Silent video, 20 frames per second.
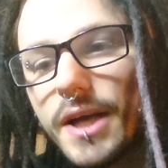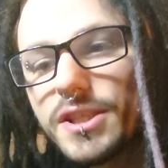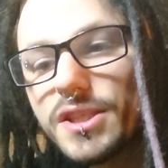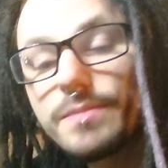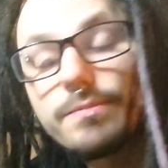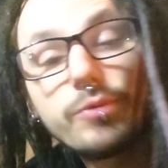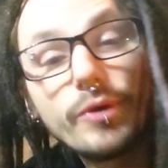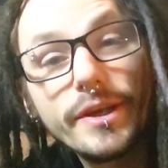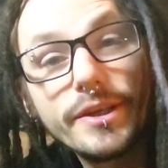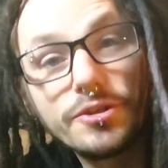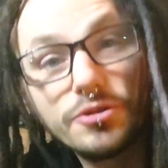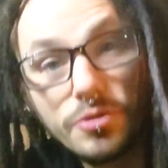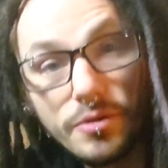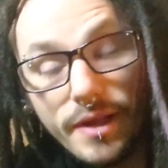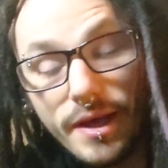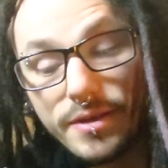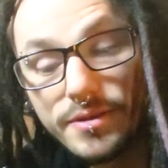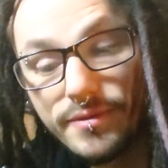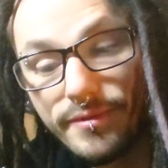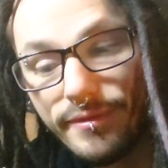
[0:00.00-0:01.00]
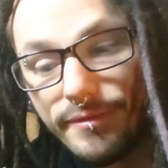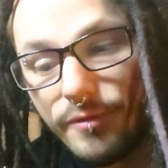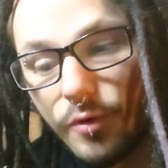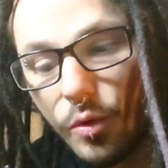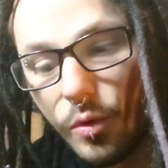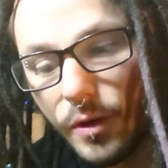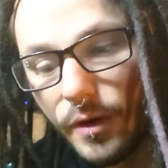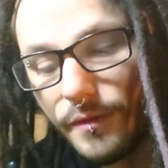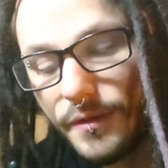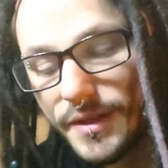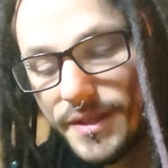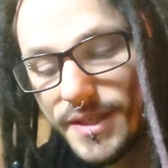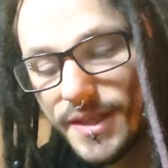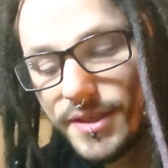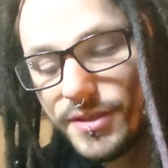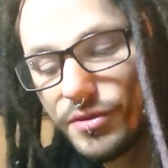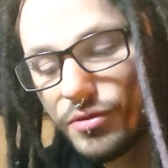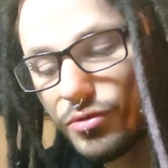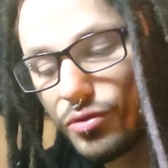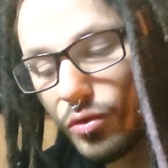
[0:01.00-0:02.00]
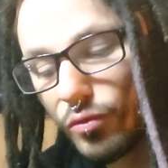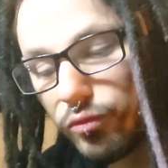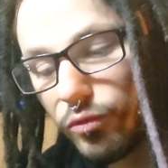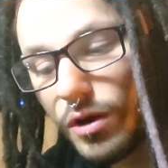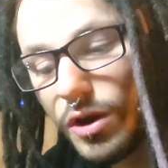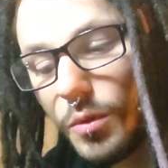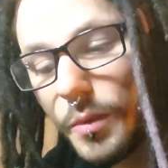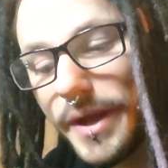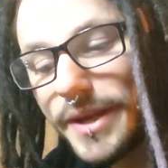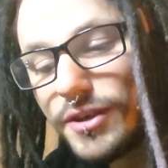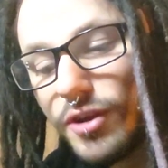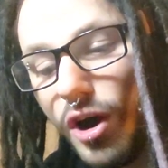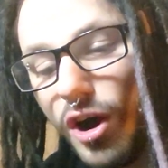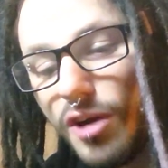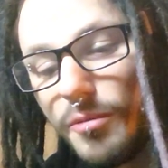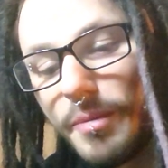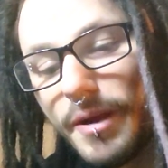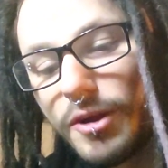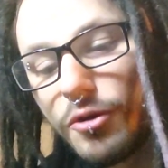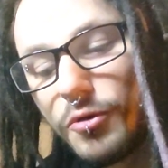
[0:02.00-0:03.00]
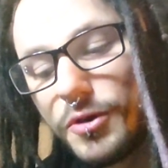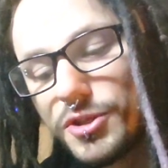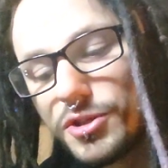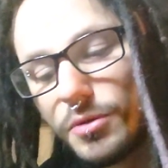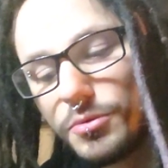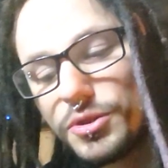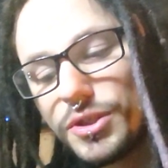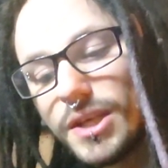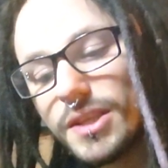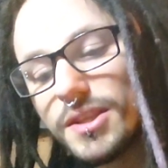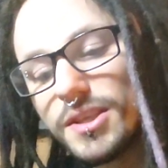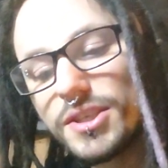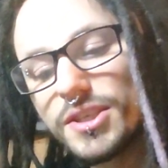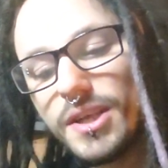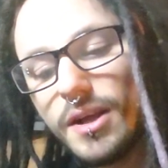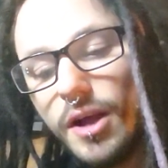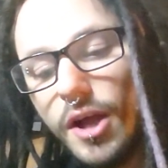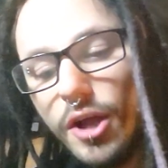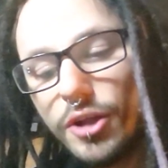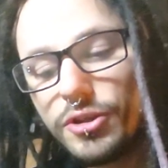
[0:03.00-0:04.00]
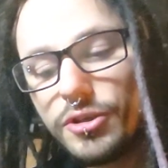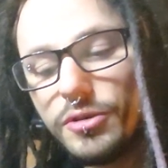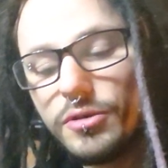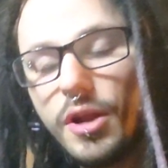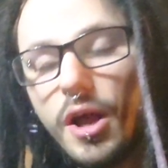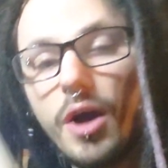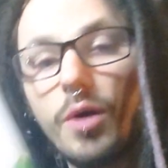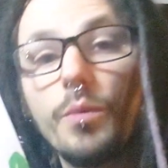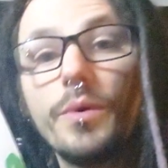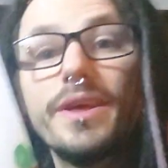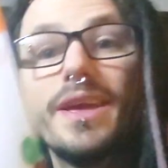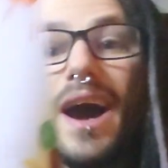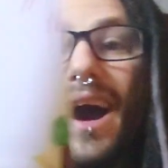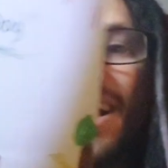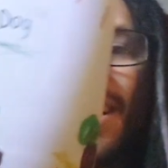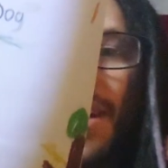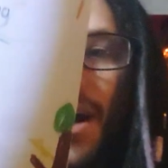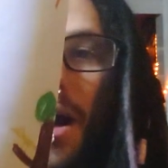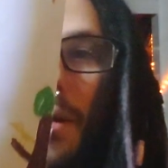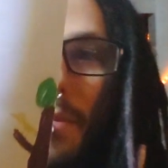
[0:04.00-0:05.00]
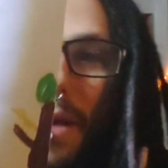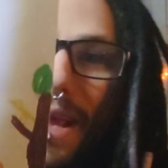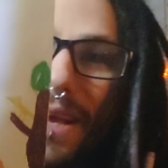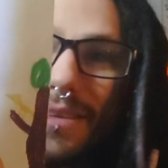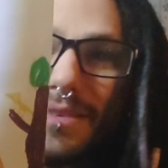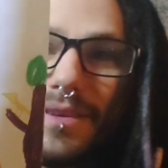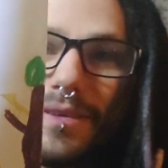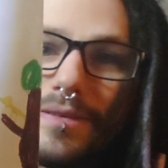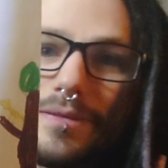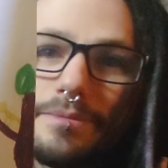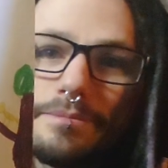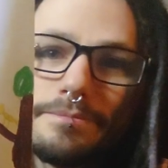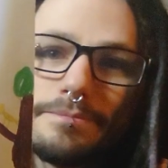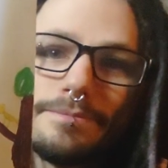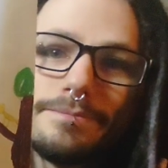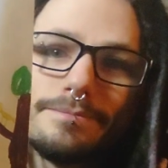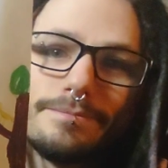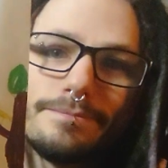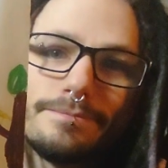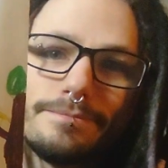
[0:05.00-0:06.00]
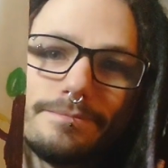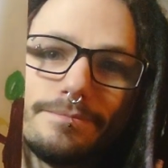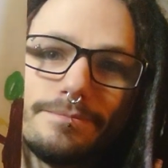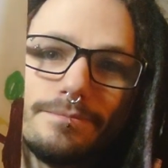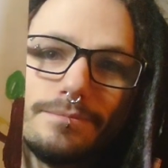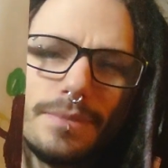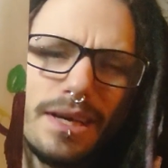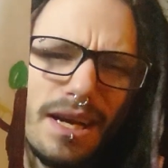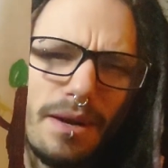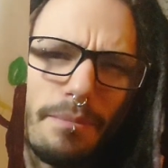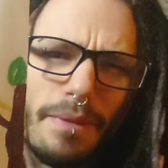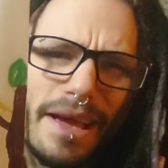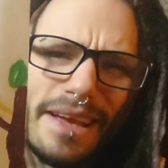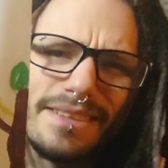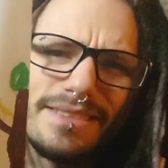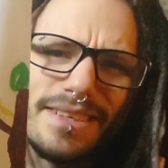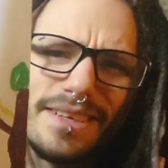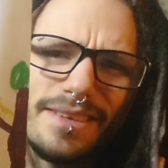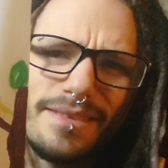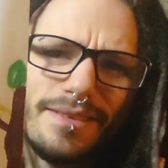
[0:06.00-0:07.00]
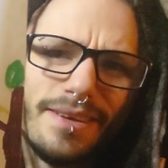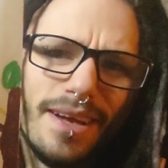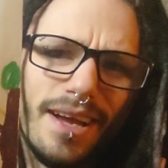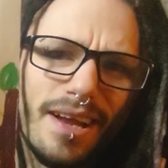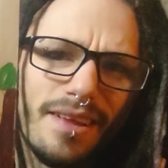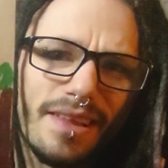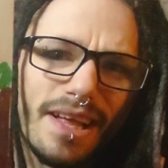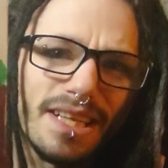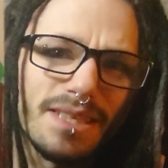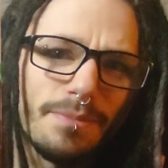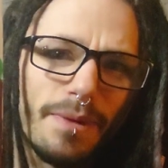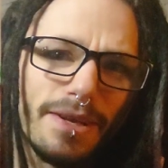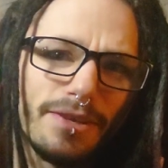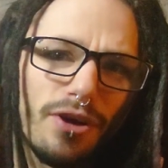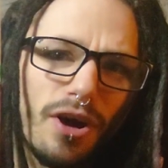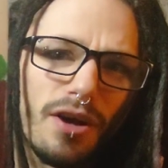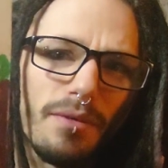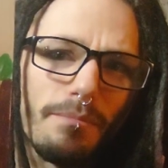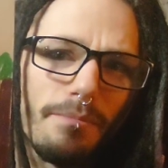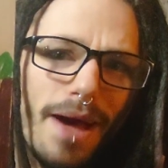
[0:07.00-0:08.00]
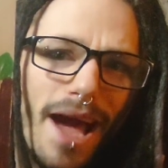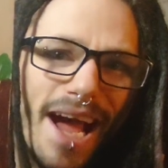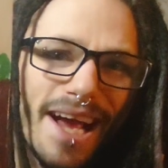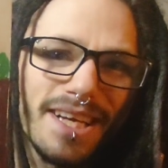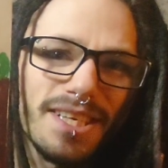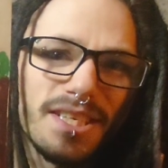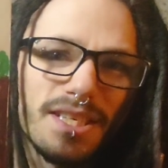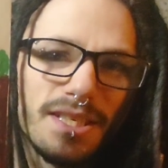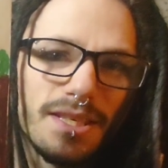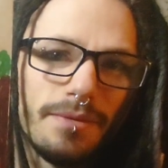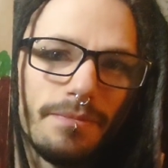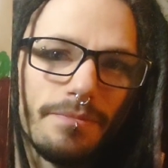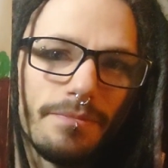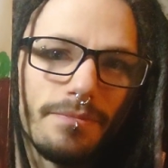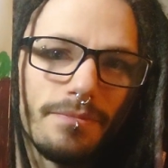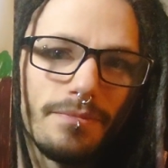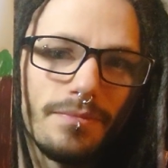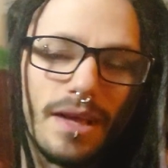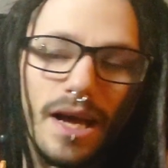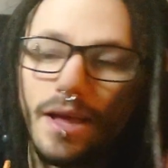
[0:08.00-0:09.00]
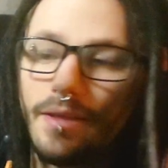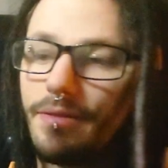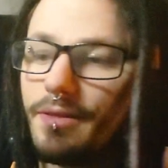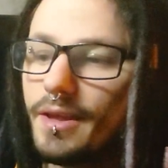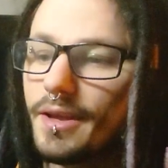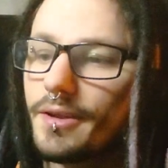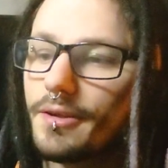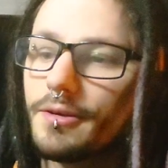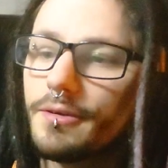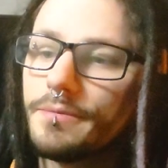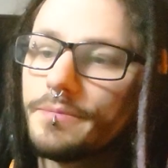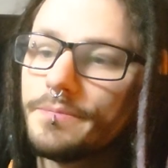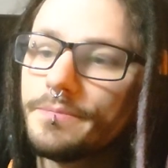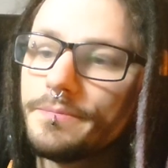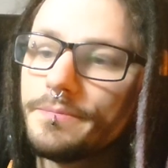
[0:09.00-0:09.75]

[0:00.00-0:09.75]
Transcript: Spring 2004. This is The Runaway Dog by Chris Holm. Check this Dude, we got a painting. We got a painting. That's my dog Max, I think.